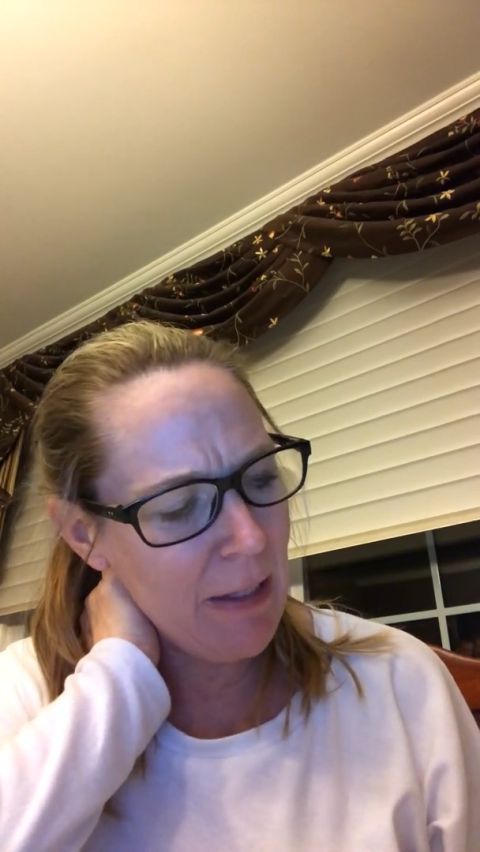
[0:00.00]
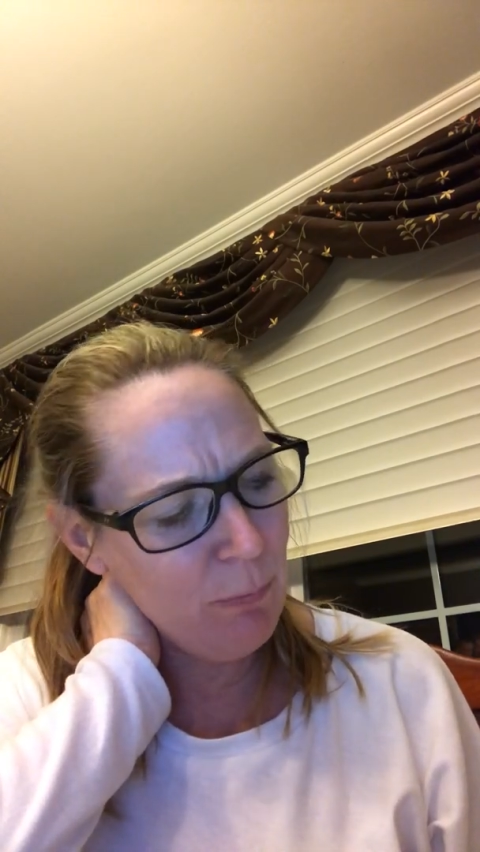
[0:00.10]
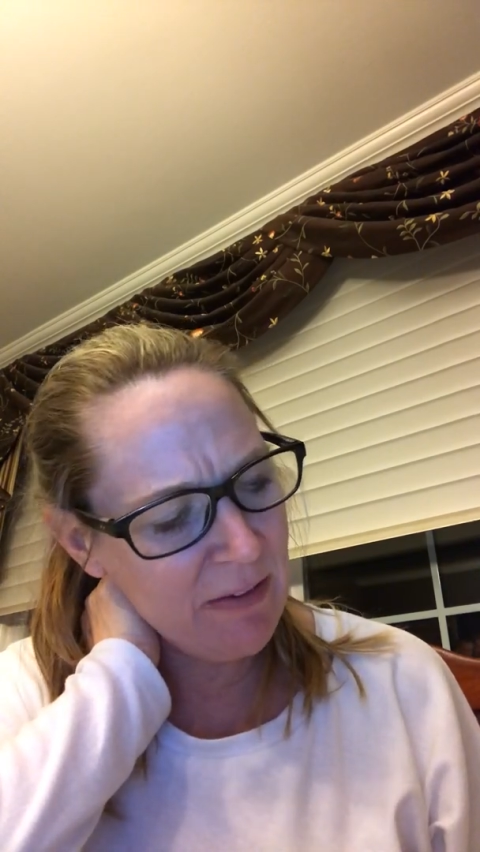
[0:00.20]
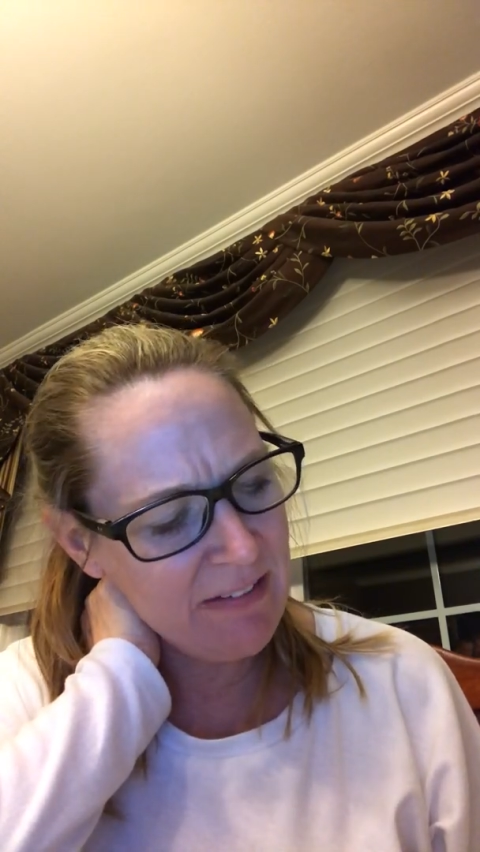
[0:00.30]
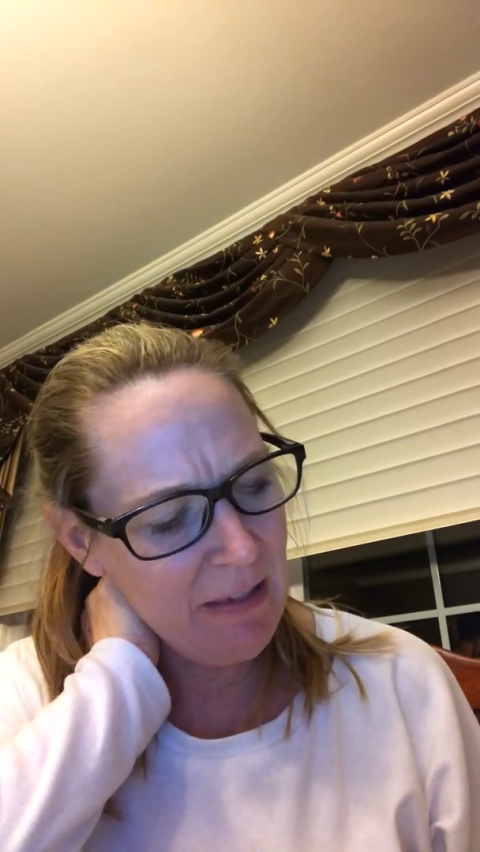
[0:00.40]
and
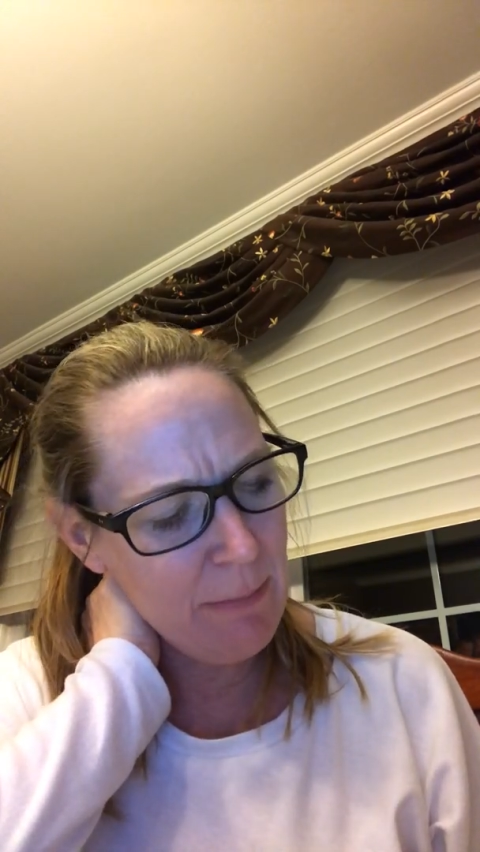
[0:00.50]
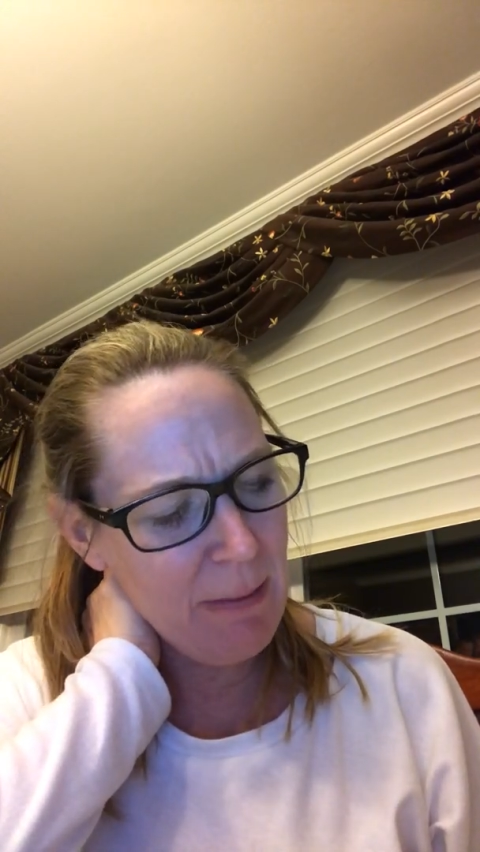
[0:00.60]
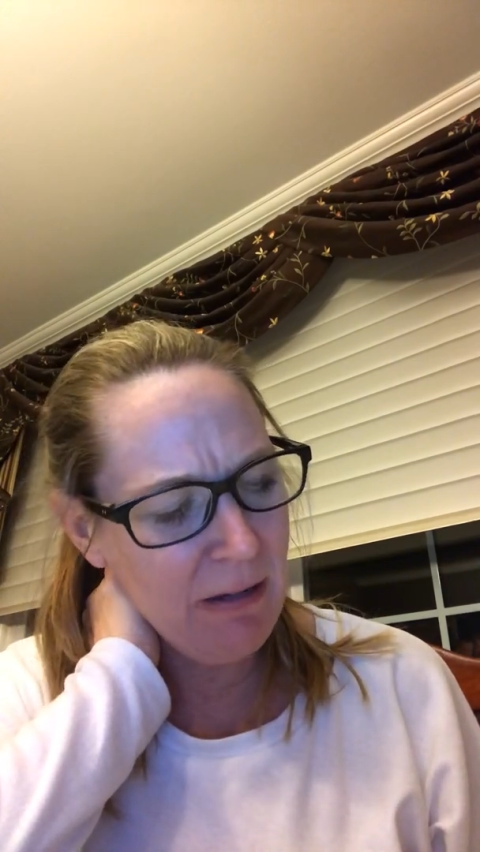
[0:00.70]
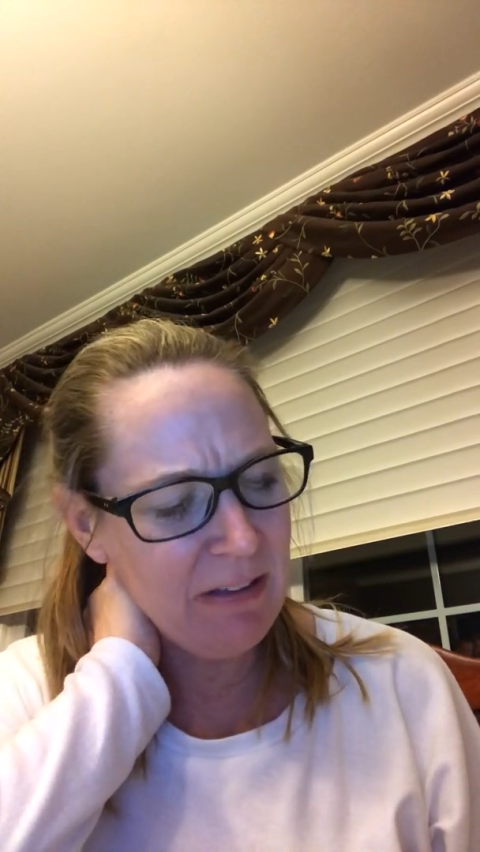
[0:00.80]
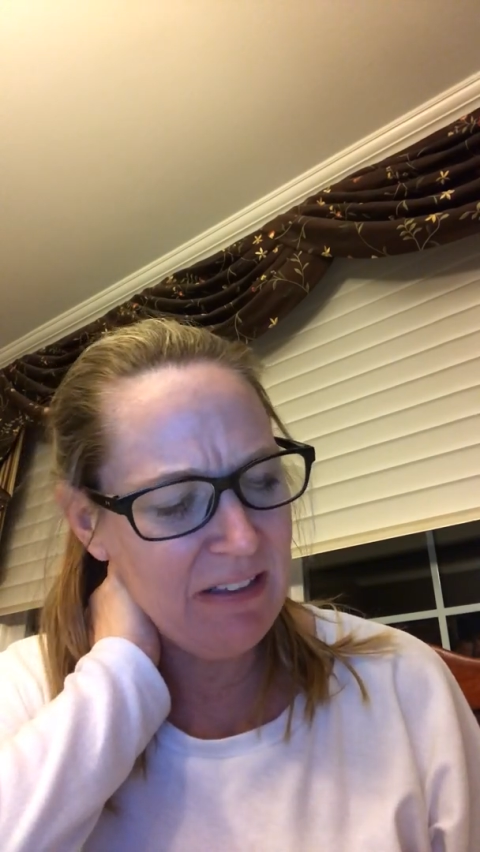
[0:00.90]
went down the
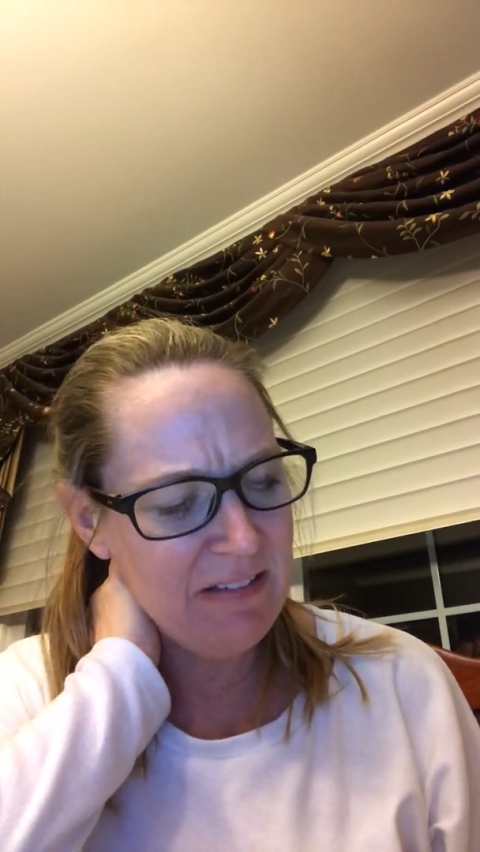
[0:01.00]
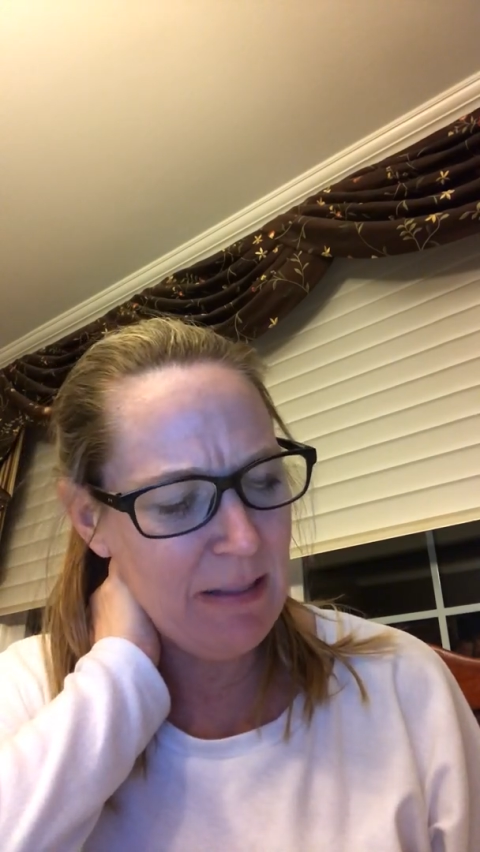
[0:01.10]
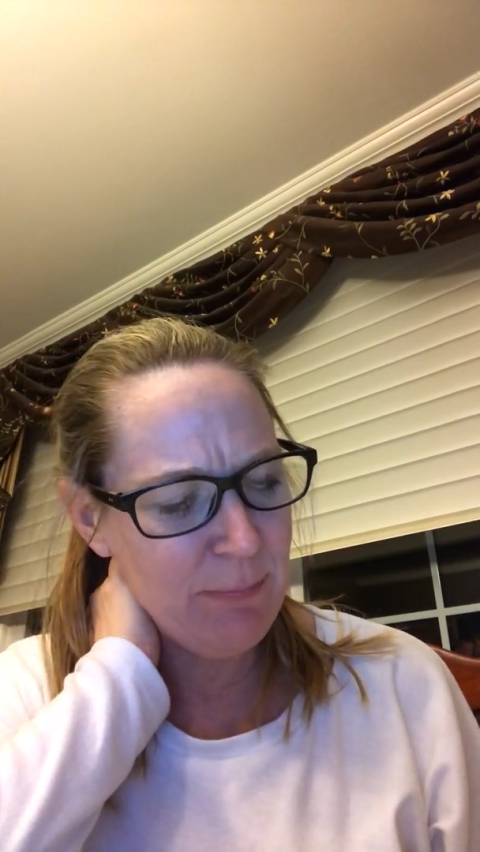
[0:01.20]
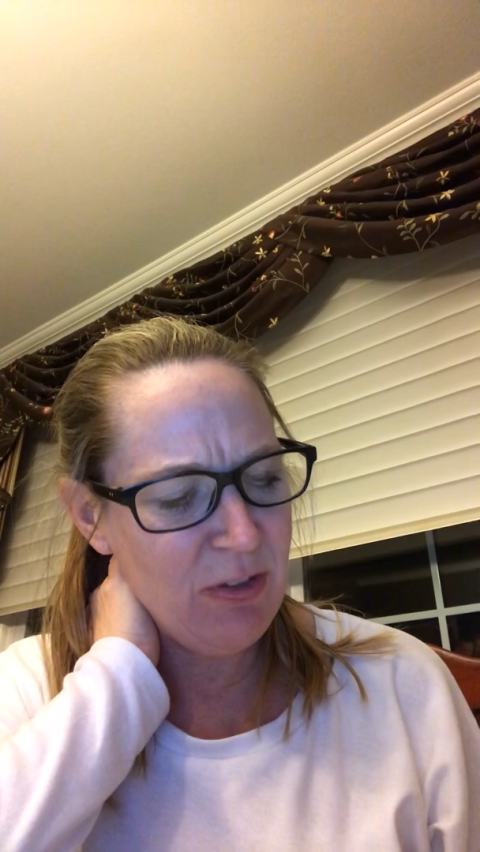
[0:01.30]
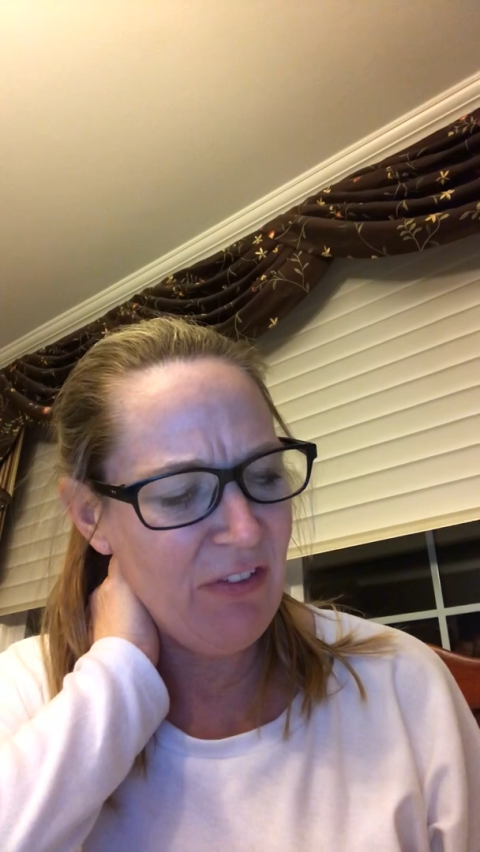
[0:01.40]
balcony
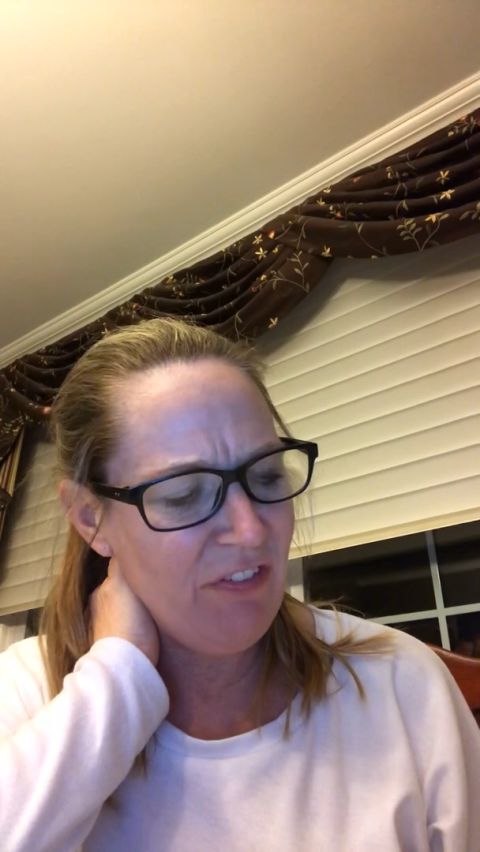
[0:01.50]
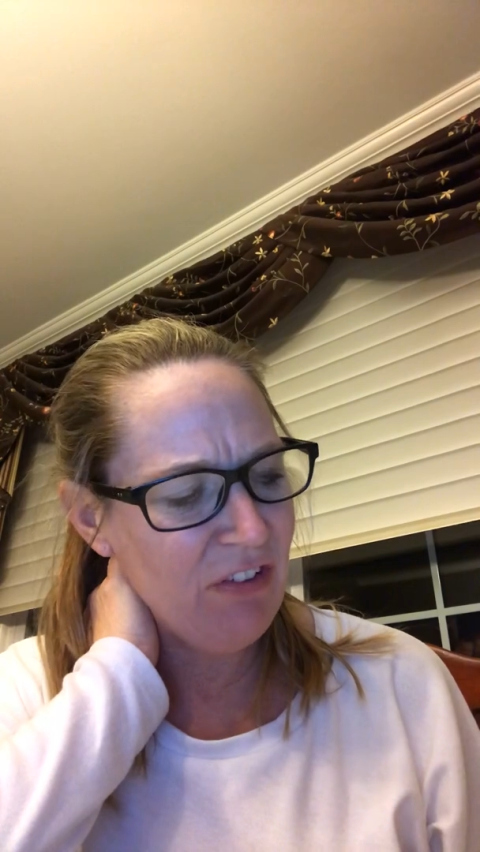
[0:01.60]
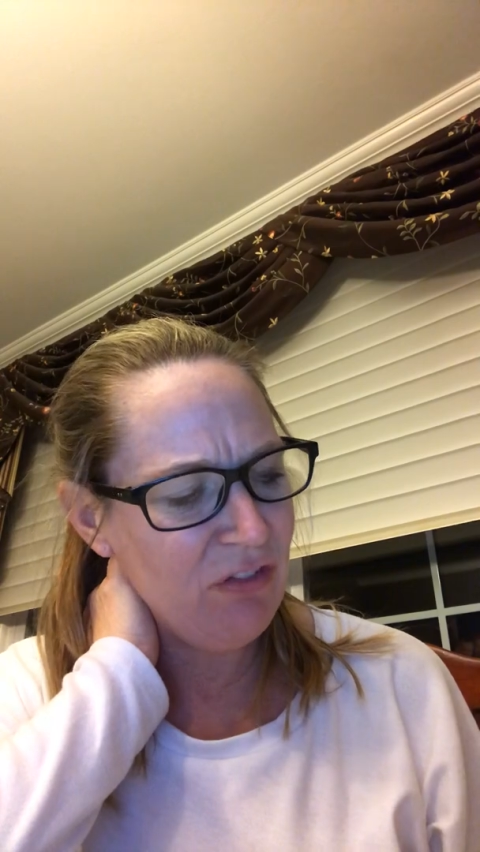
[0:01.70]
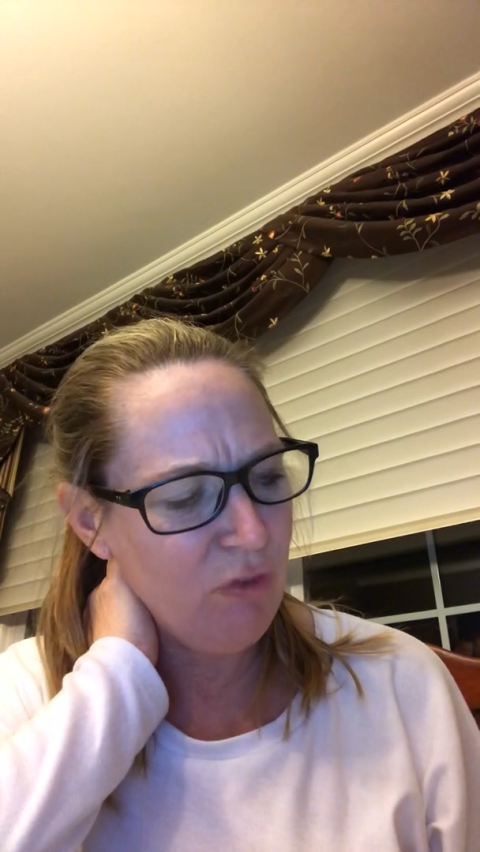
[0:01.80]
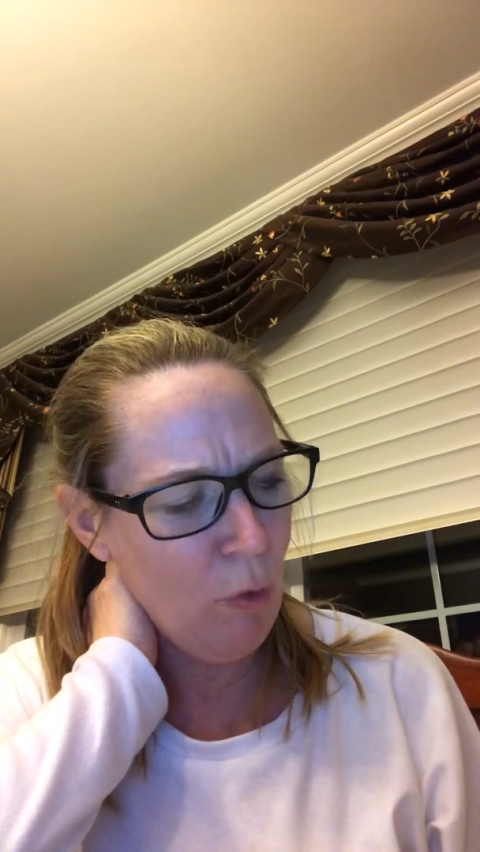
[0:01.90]
steps to the
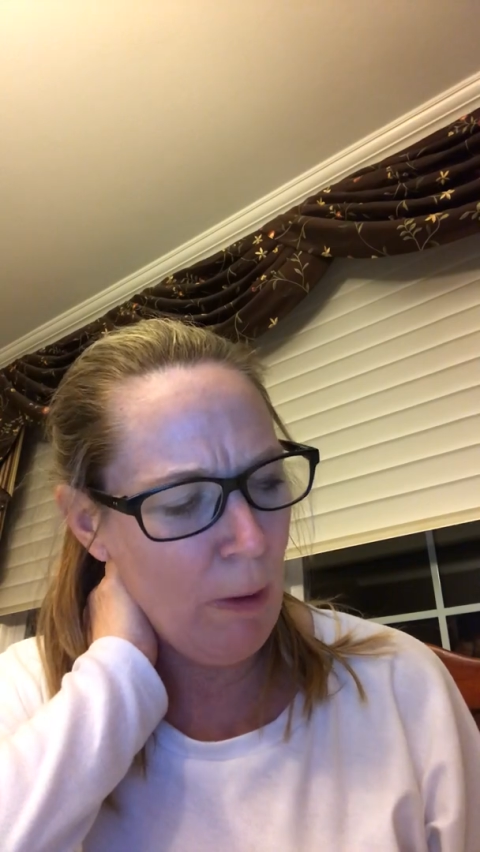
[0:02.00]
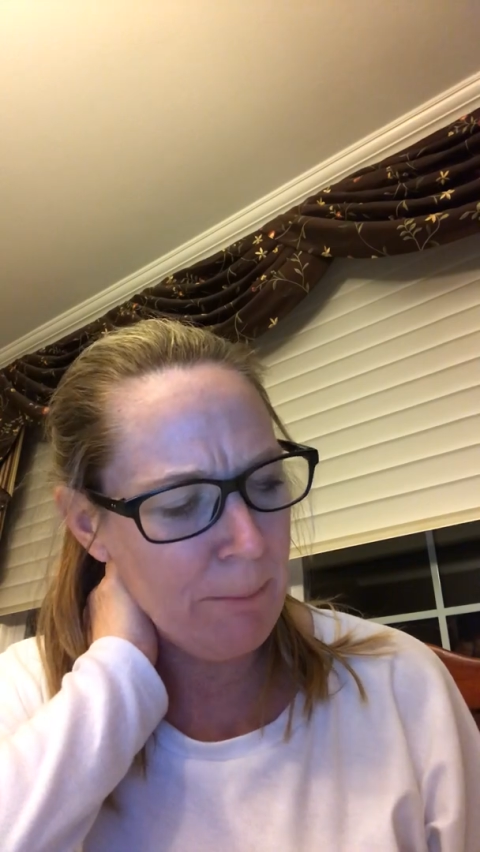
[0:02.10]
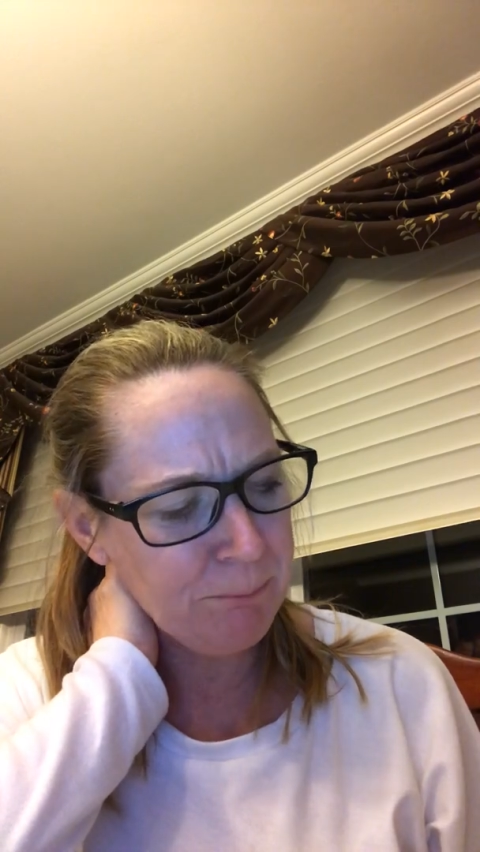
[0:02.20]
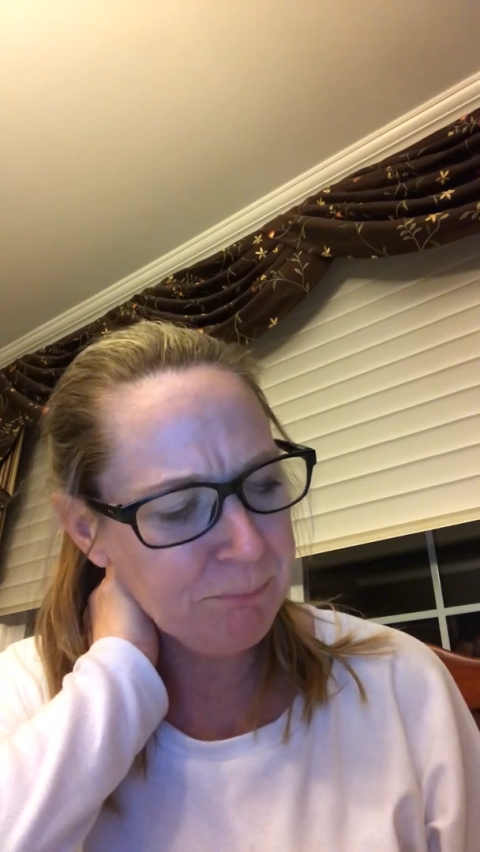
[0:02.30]
first floor.